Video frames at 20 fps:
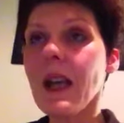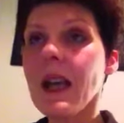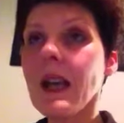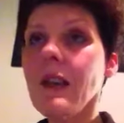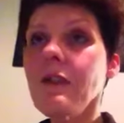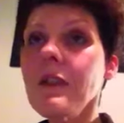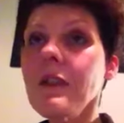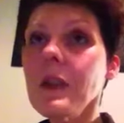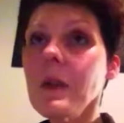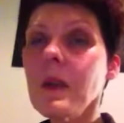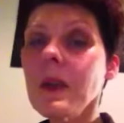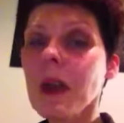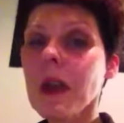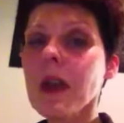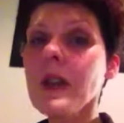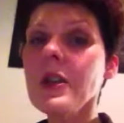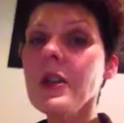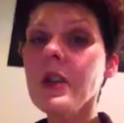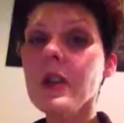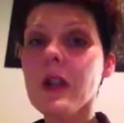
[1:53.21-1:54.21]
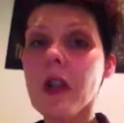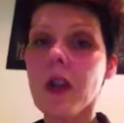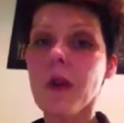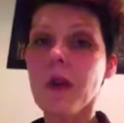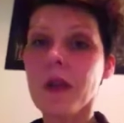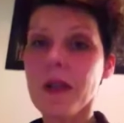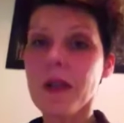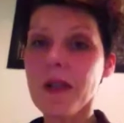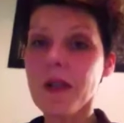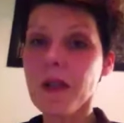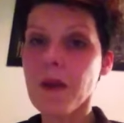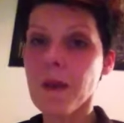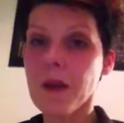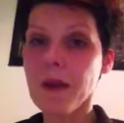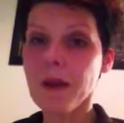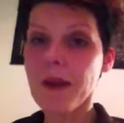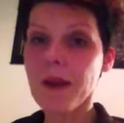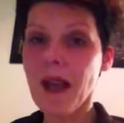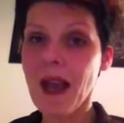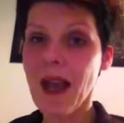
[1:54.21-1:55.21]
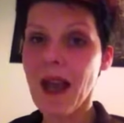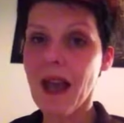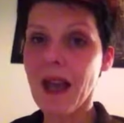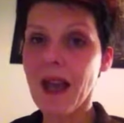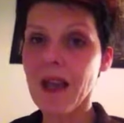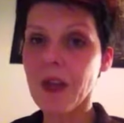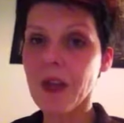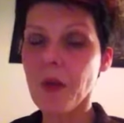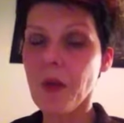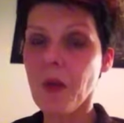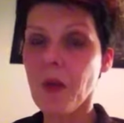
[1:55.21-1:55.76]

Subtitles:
if you are going to go into someone's head